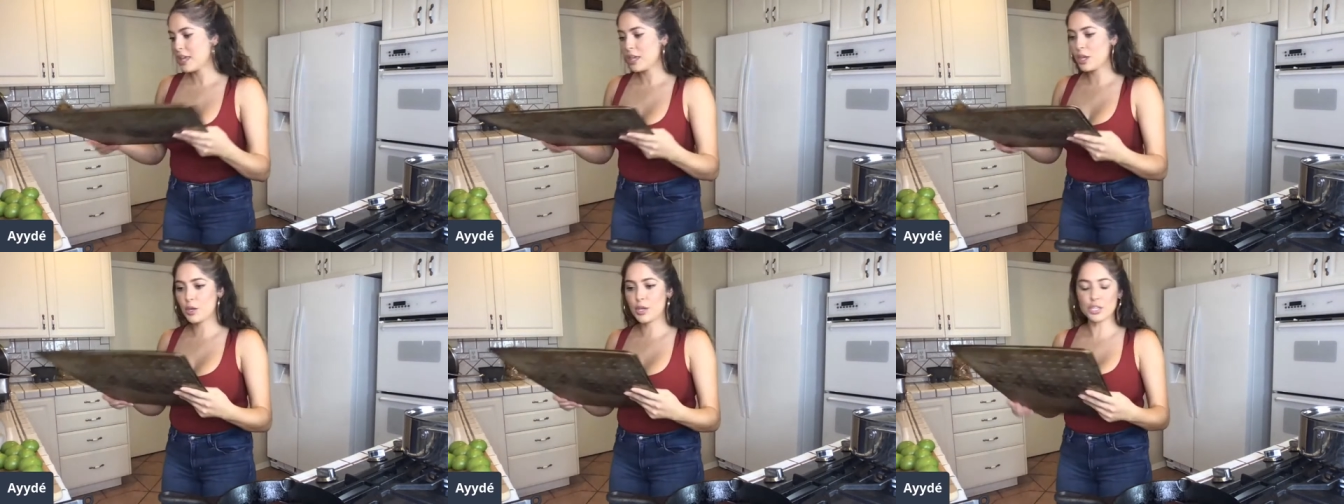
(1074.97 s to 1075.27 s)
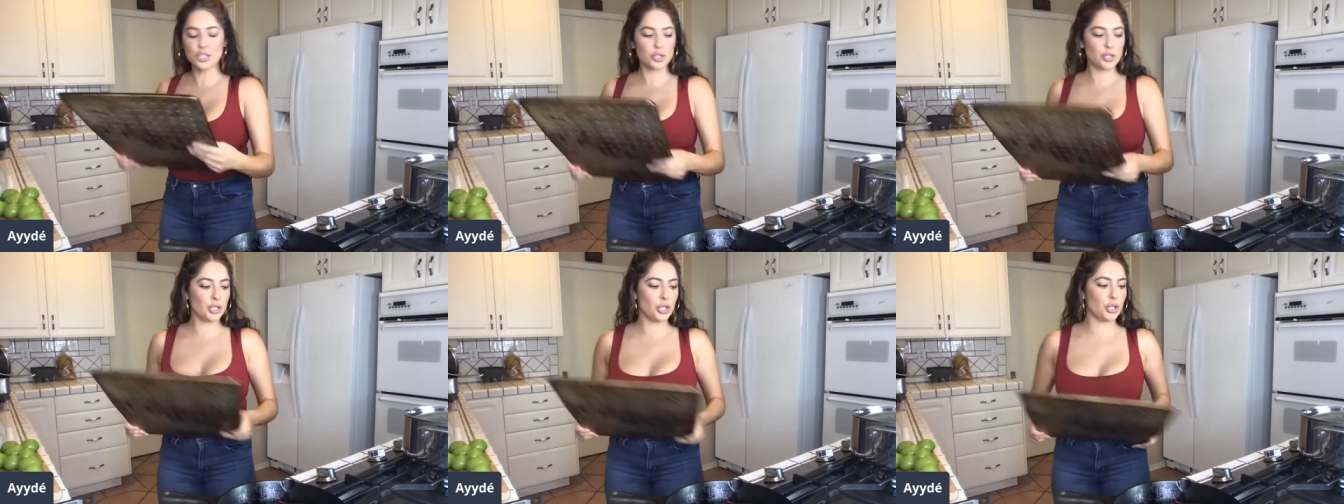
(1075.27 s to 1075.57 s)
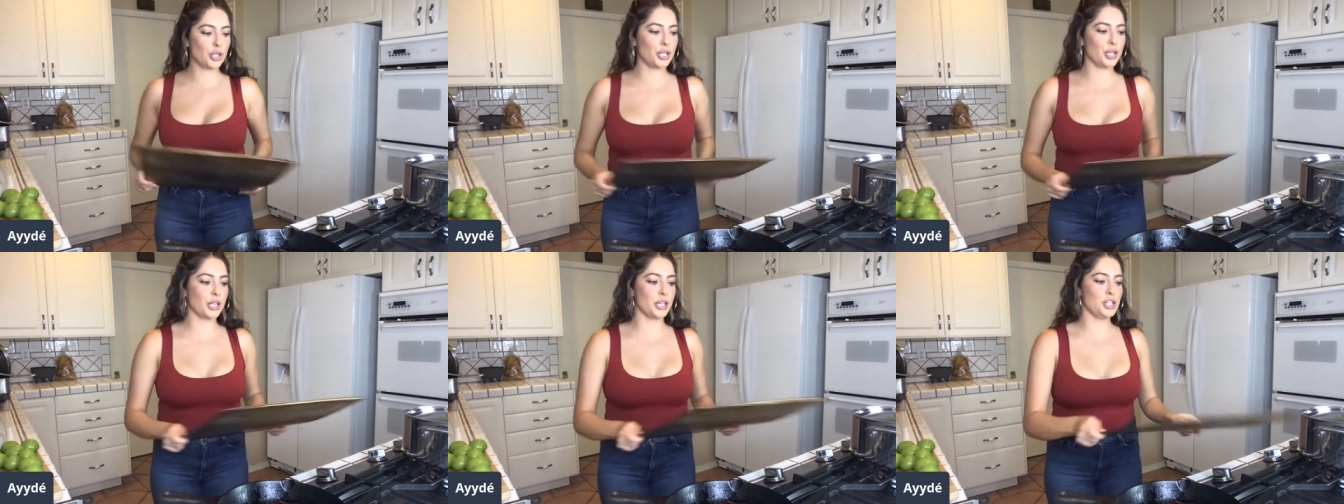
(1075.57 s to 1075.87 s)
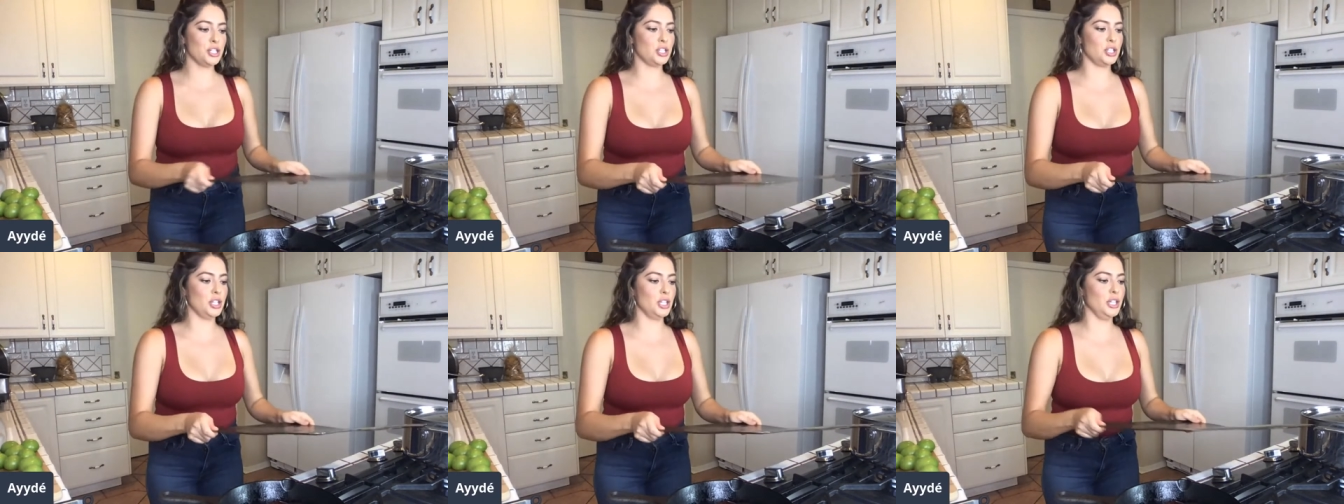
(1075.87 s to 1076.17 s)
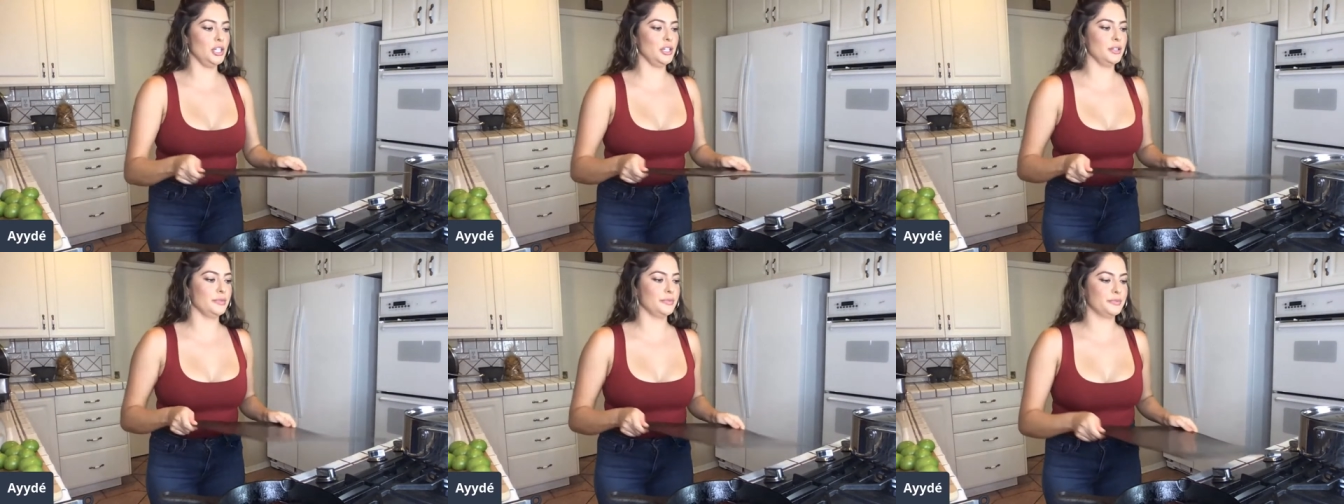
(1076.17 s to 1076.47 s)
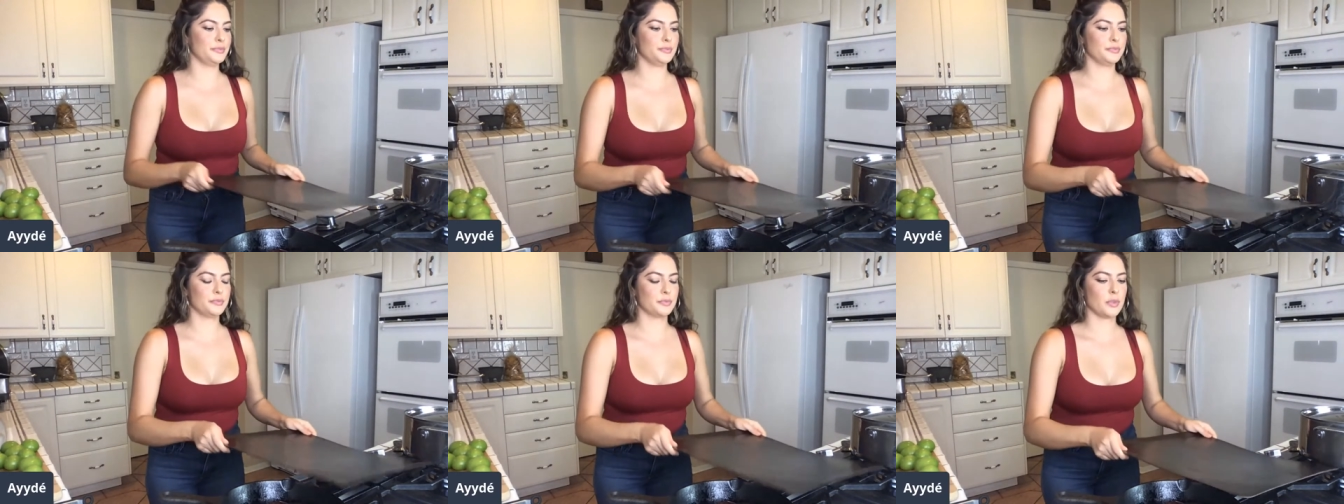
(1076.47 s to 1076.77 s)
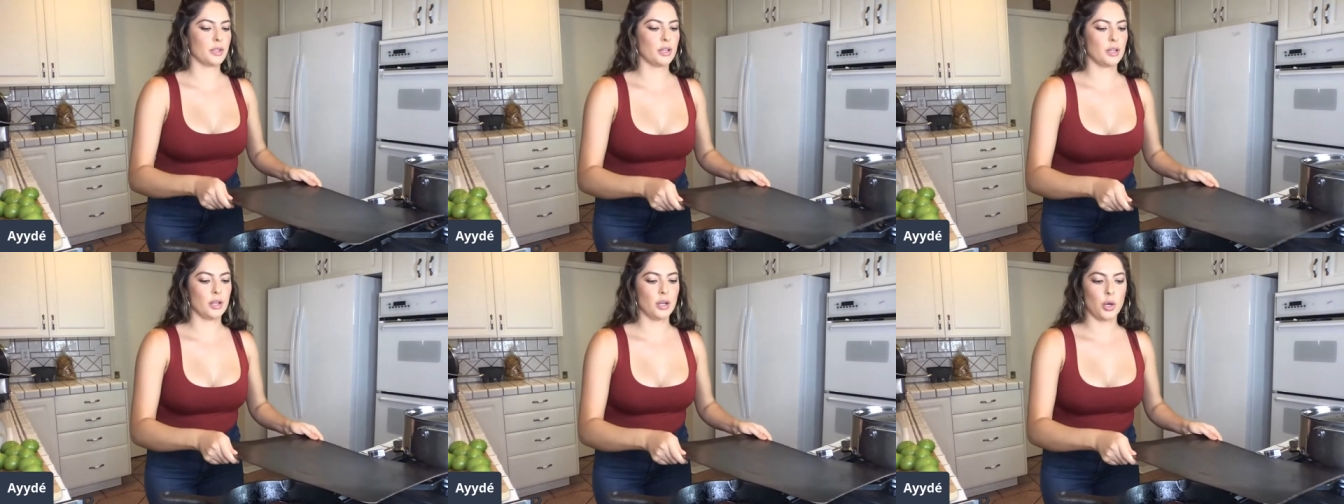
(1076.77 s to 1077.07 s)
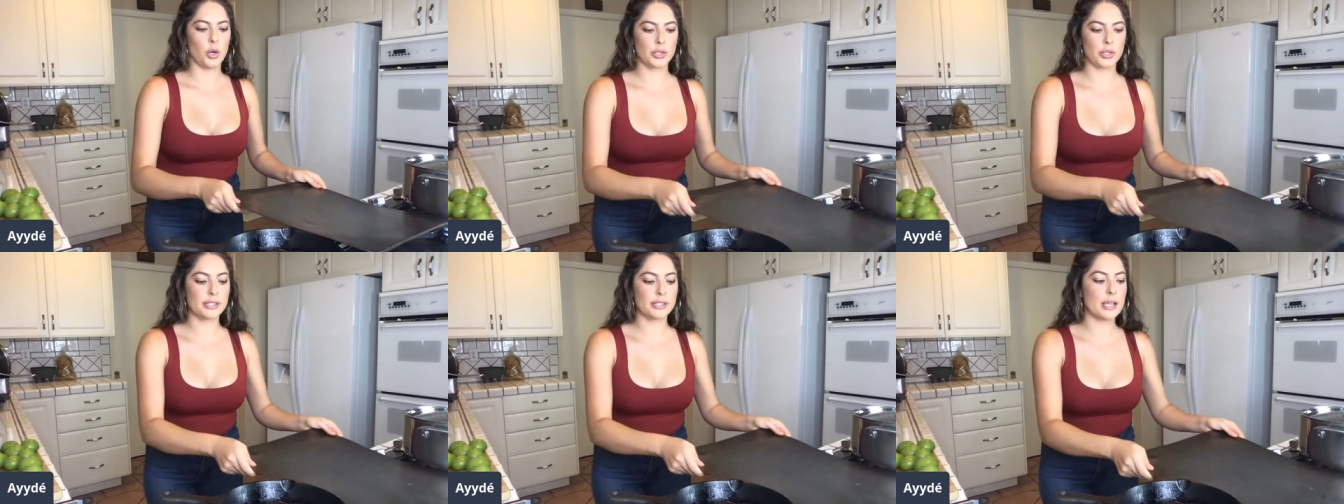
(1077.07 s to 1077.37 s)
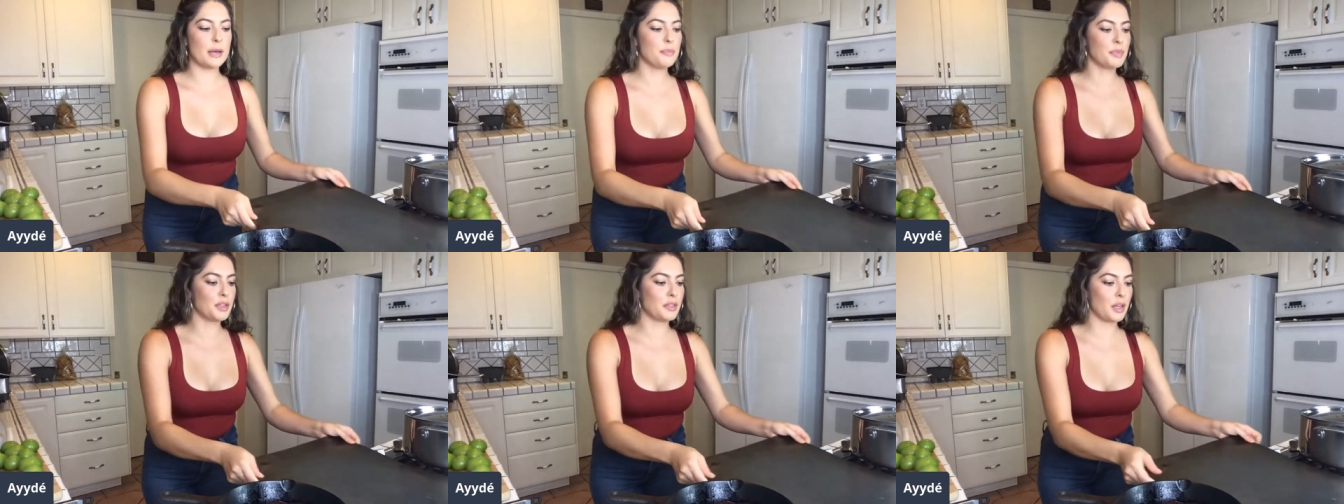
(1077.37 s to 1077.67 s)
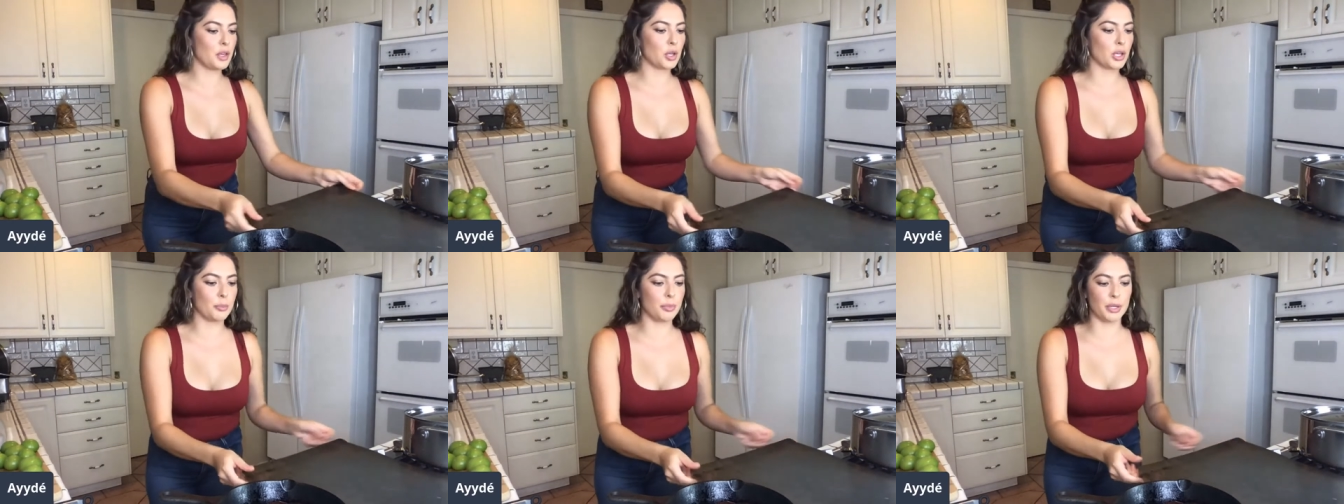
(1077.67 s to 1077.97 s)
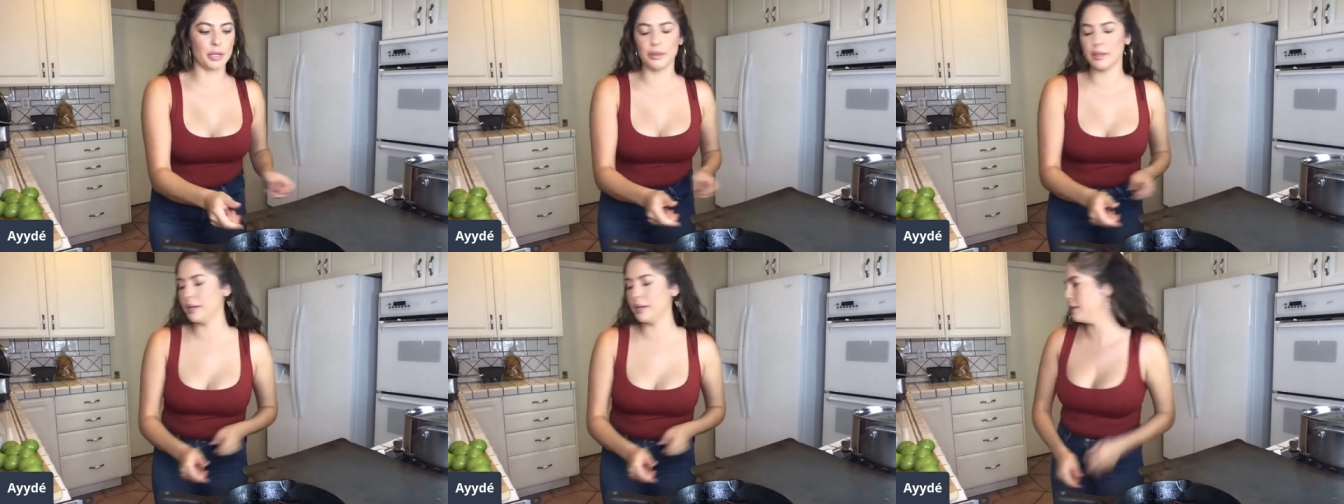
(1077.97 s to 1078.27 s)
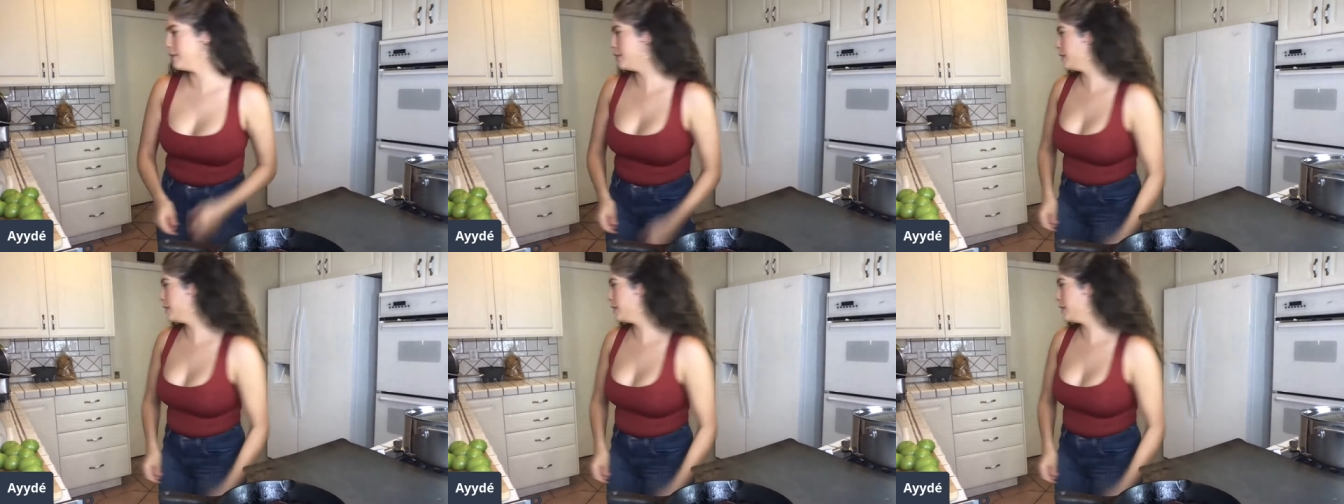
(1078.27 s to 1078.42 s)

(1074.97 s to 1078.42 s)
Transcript: You get your little cookie sheet or something that you could put in the